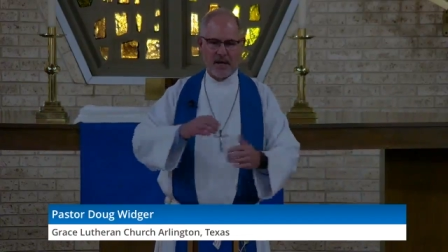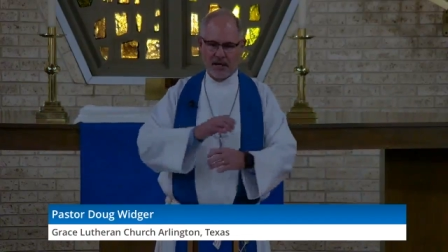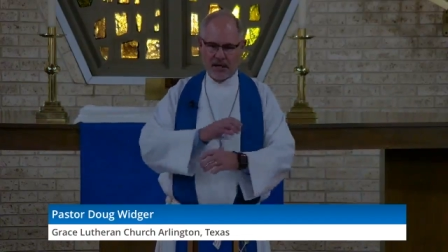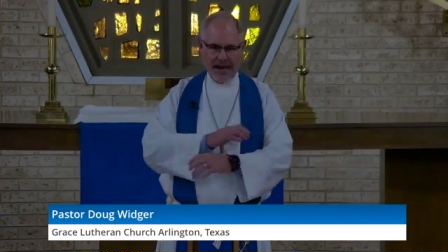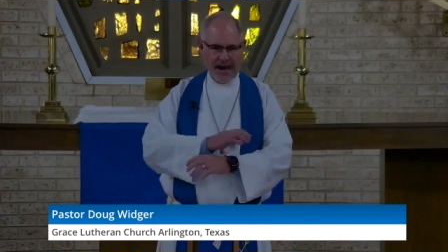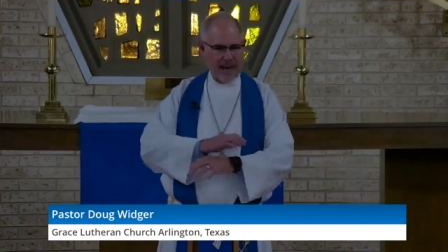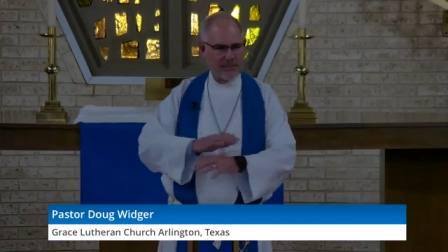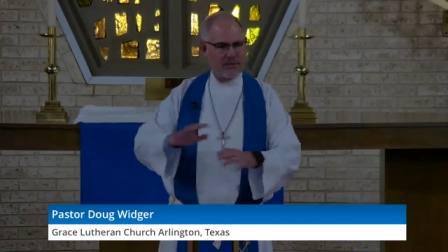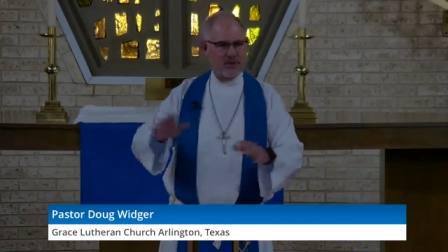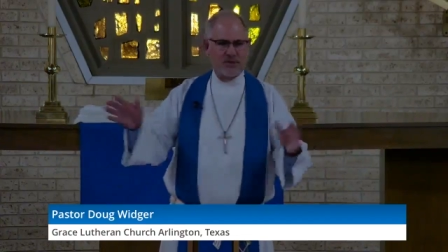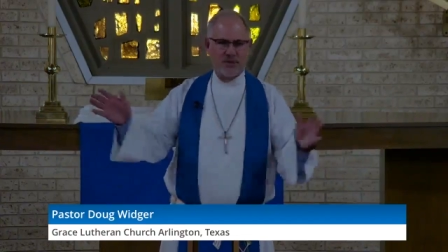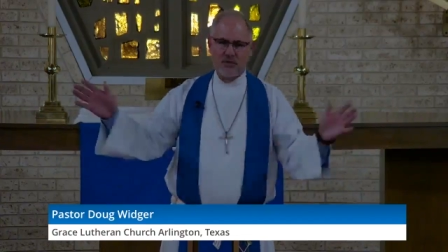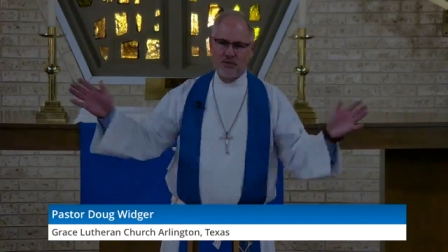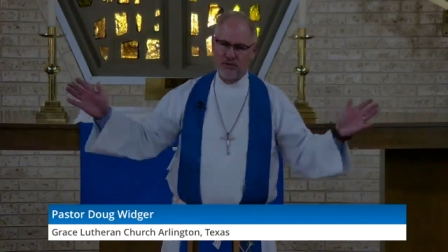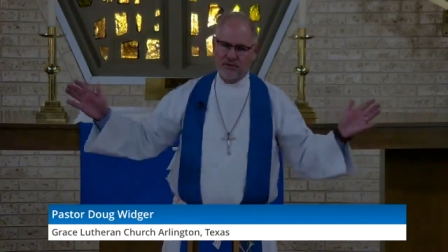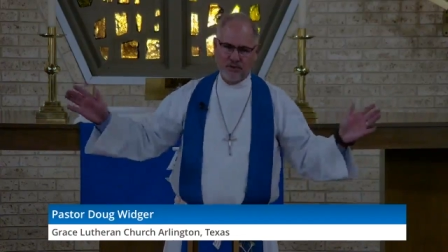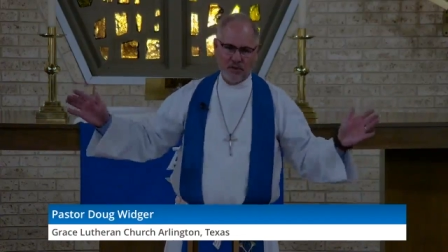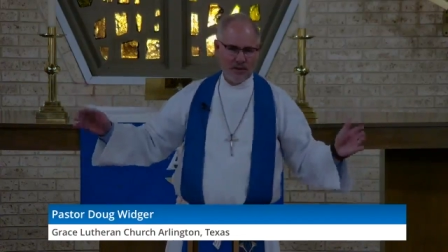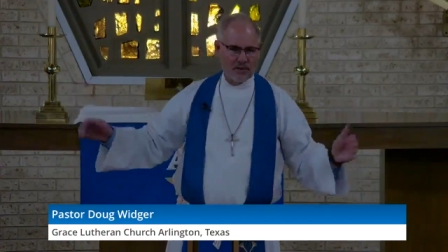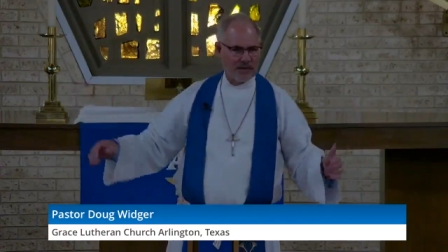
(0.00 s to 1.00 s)
a gap too
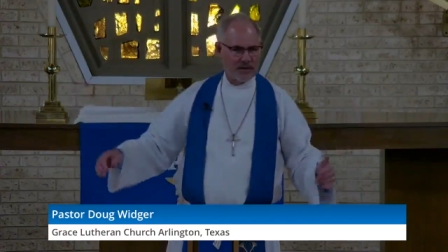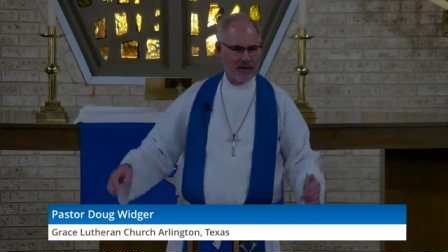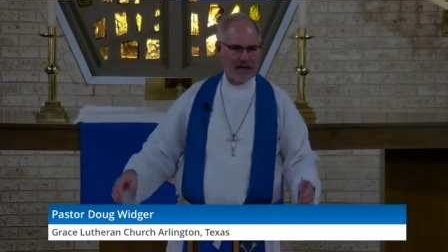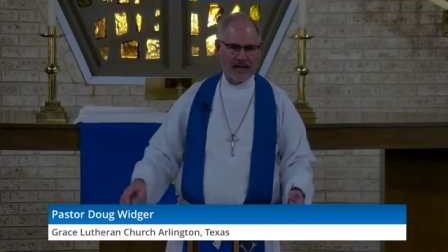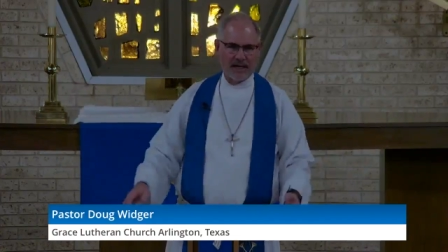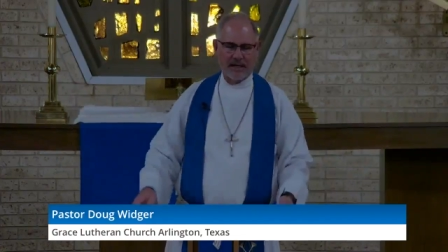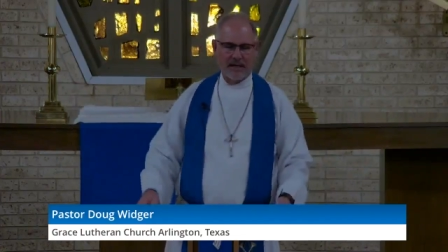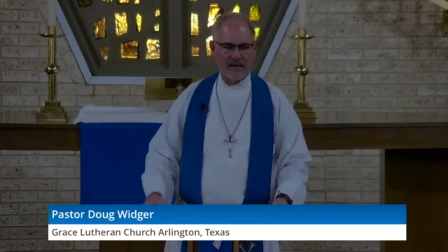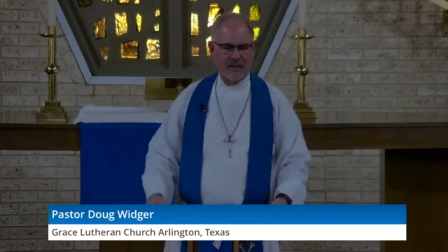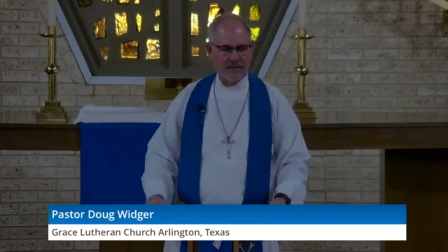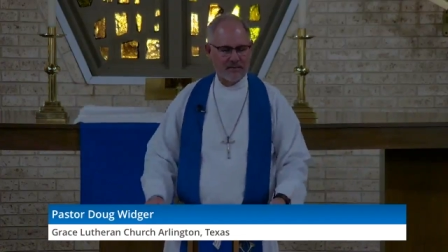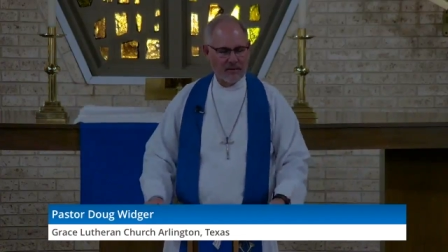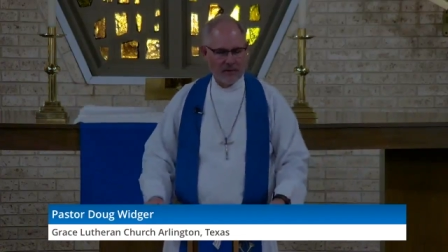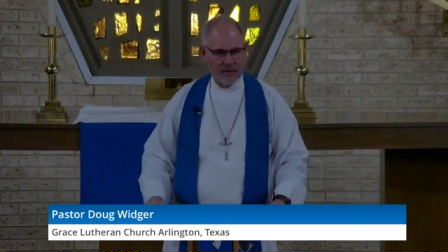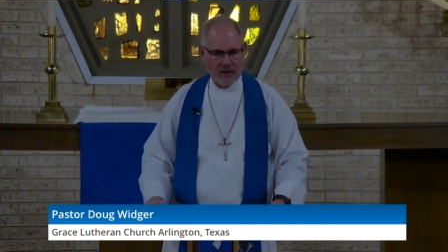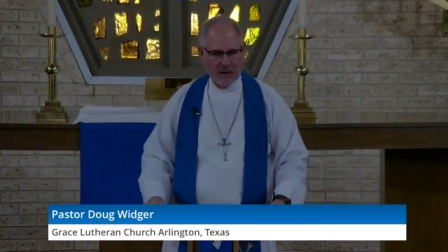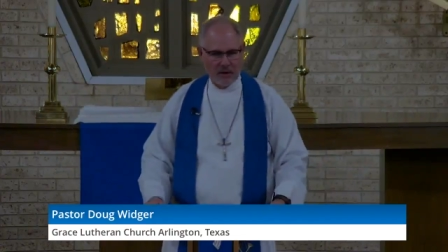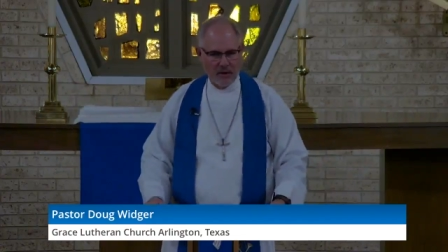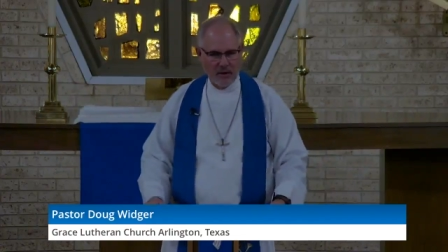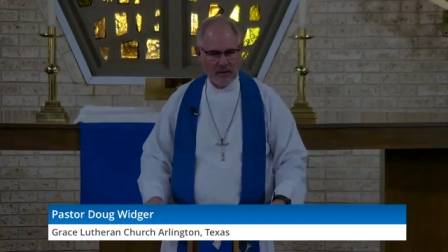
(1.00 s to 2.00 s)
far that I could never
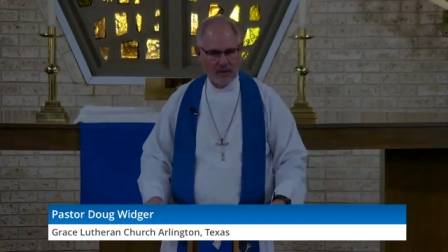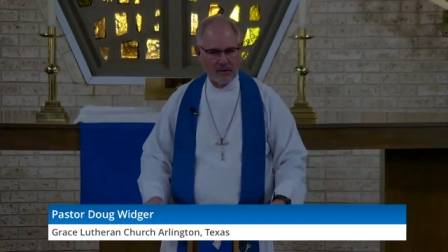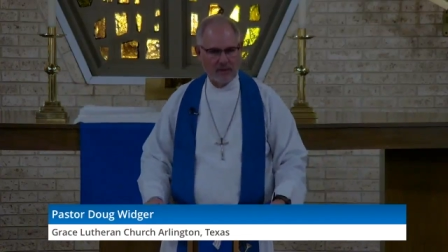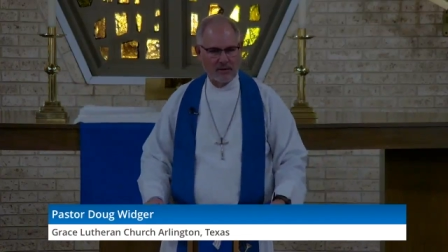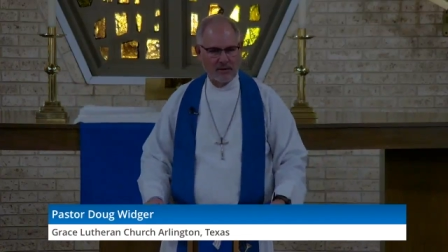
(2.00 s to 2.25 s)
go.